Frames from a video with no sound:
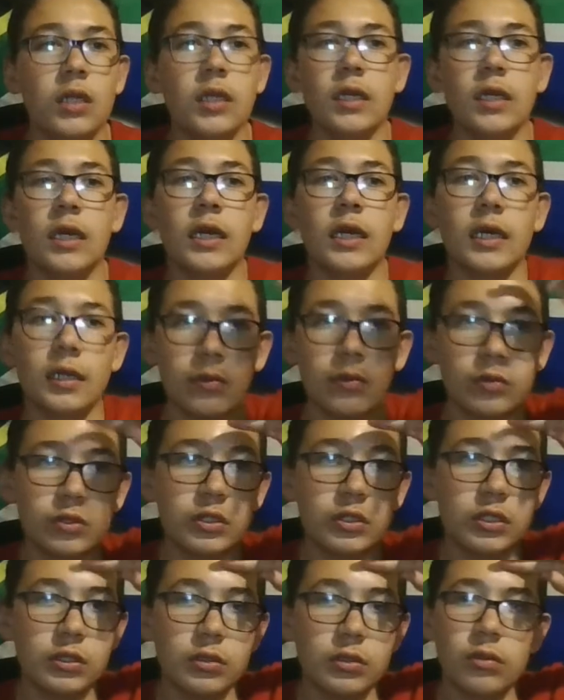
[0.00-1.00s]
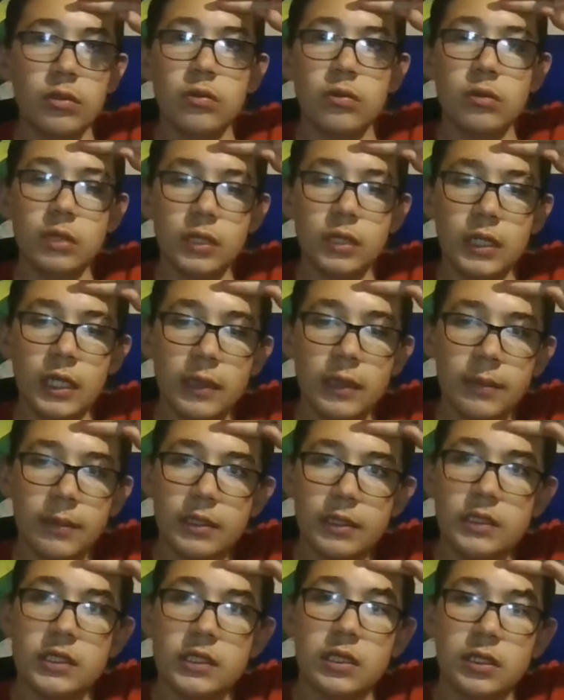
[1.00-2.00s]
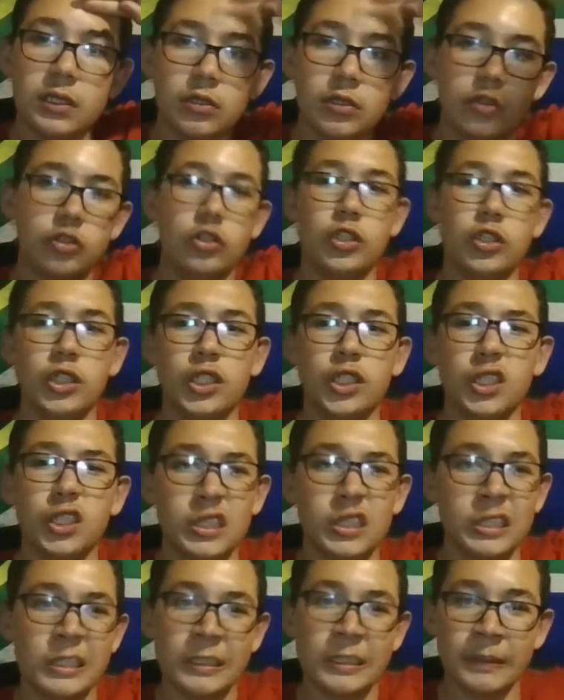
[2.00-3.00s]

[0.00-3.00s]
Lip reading: Now we'll see you all in a bit. Cheers.